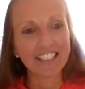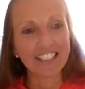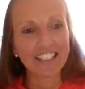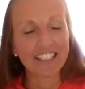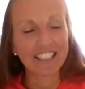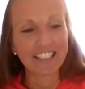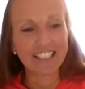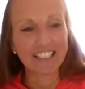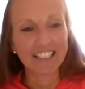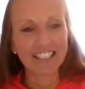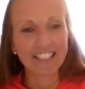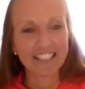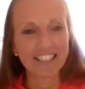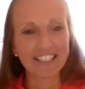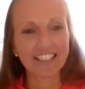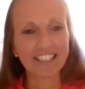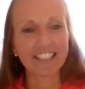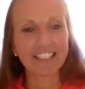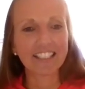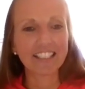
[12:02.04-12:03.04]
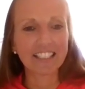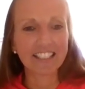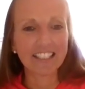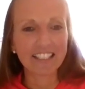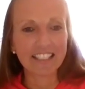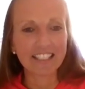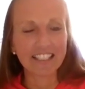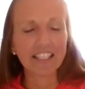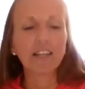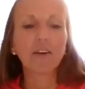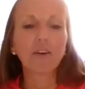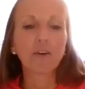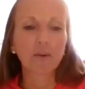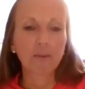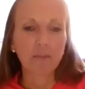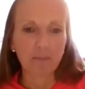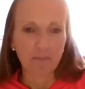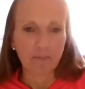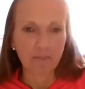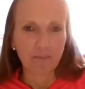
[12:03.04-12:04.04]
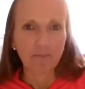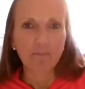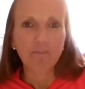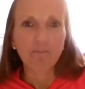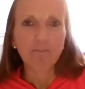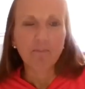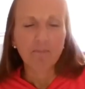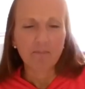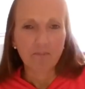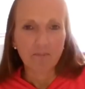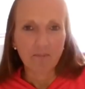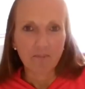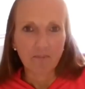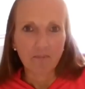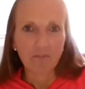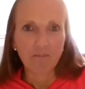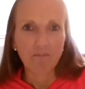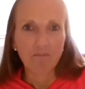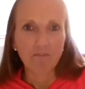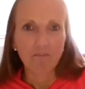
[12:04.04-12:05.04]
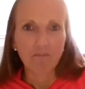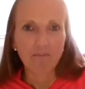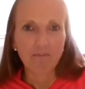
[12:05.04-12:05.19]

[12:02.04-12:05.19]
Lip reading: The person shown says nothing.